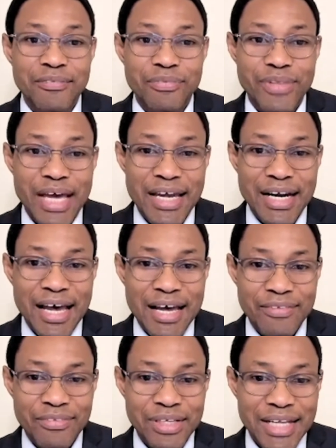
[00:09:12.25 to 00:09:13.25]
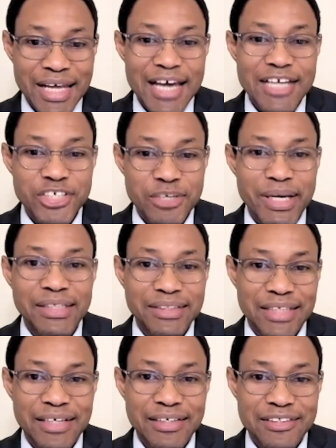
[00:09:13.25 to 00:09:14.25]
that are the larger bile
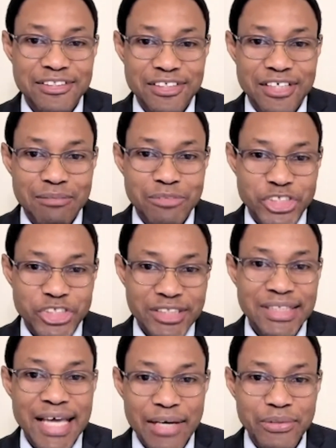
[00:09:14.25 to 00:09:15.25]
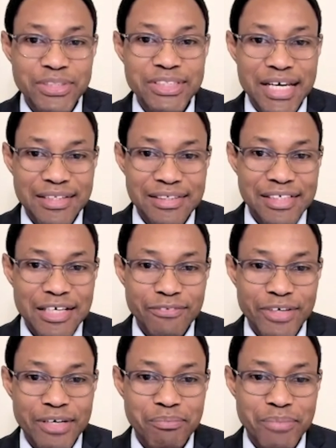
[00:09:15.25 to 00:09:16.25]
ducts just outside the
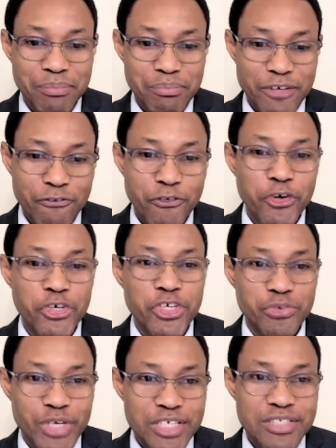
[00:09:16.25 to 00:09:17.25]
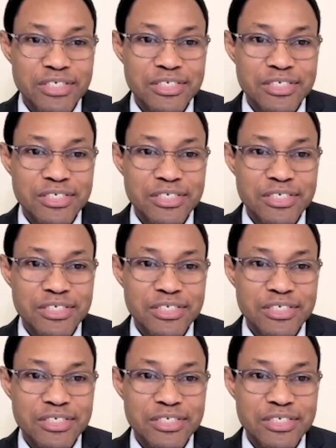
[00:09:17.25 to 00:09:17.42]
liver, but before you reach the